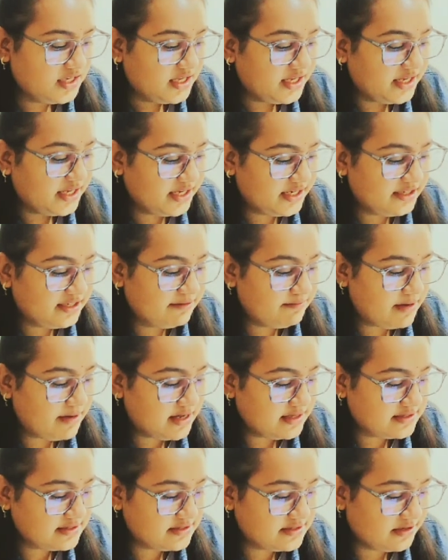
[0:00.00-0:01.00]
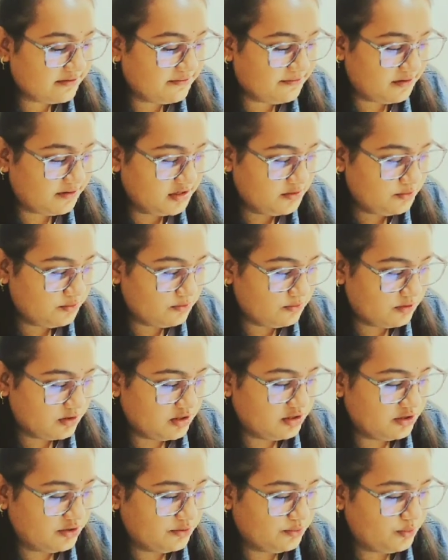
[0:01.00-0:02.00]
It demands the
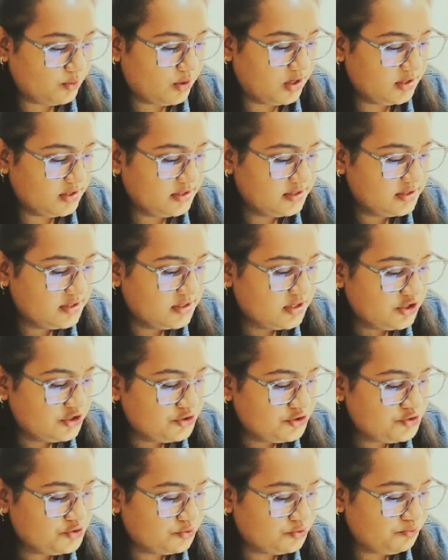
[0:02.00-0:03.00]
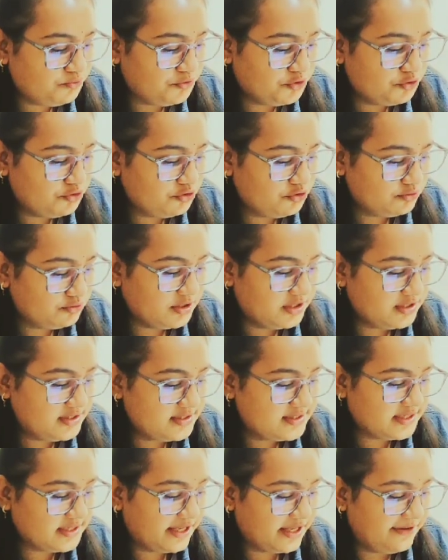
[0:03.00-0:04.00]
world to view
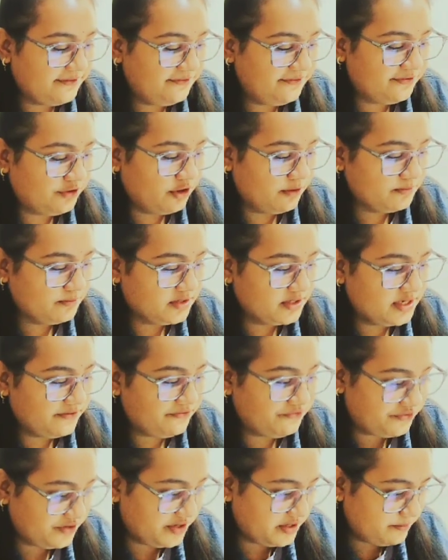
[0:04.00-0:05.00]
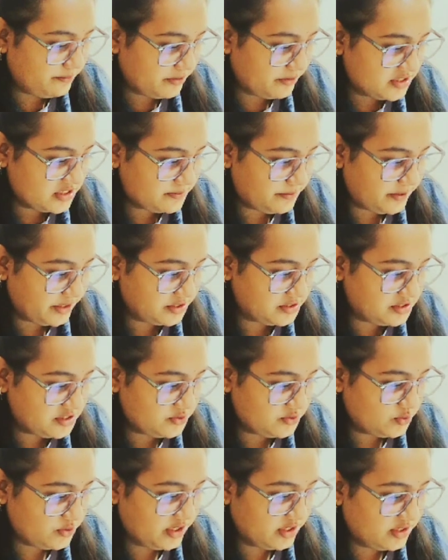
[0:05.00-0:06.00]
itself from the different
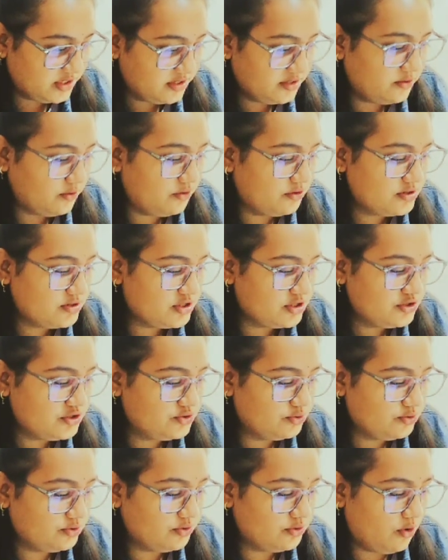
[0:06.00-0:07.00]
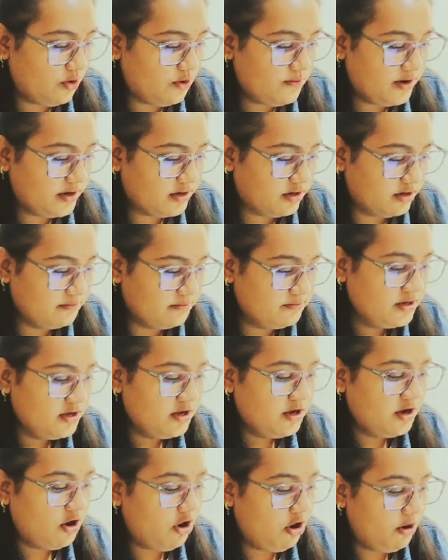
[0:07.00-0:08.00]
perspective in order to overcome
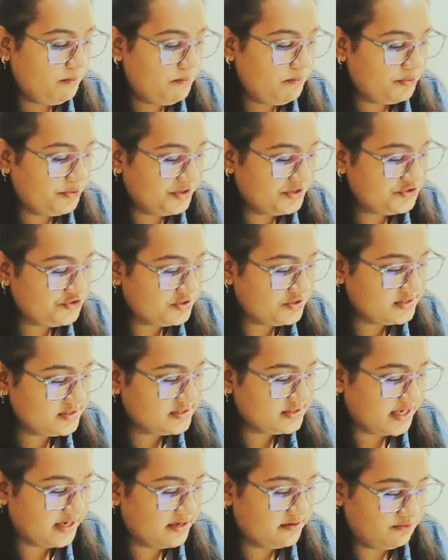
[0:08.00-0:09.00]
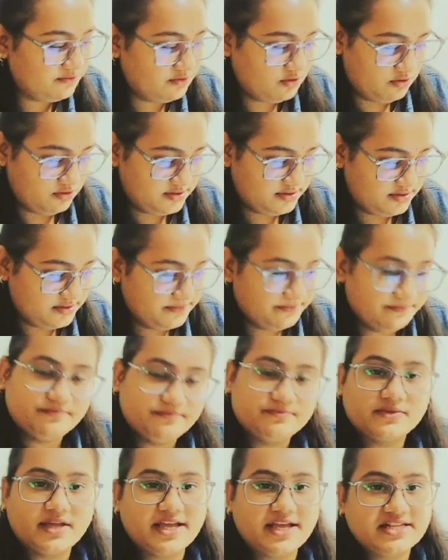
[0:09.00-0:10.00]
operations and wars.
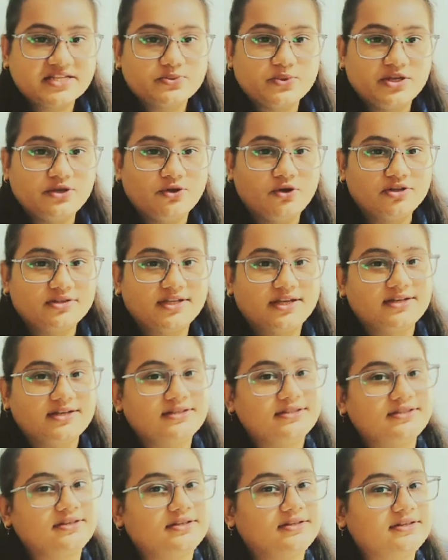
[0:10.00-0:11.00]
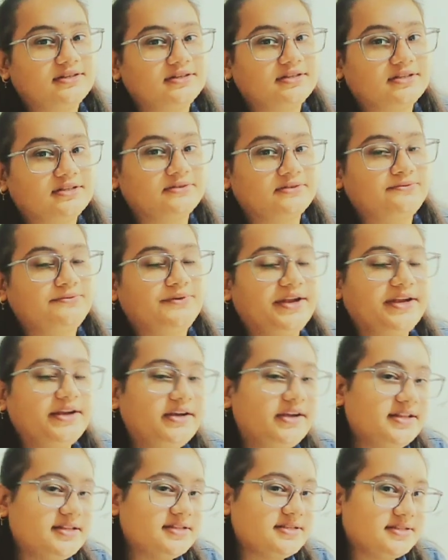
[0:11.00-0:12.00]
As we know that the
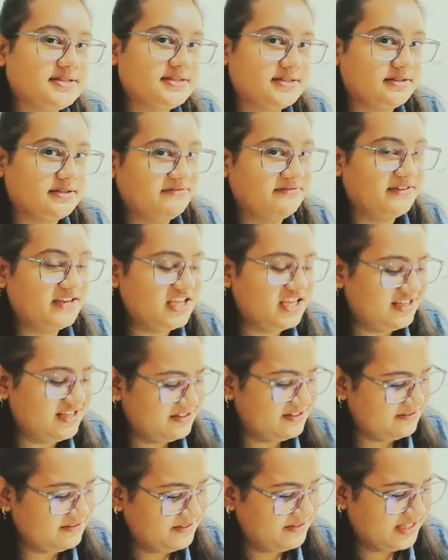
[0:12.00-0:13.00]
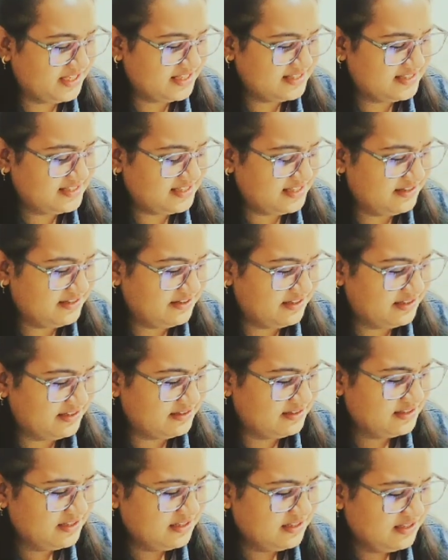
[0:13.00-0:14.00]
wind is very, we can say,
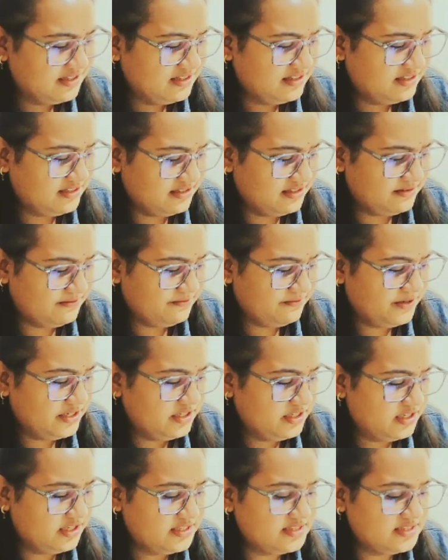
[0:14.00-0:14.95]
wind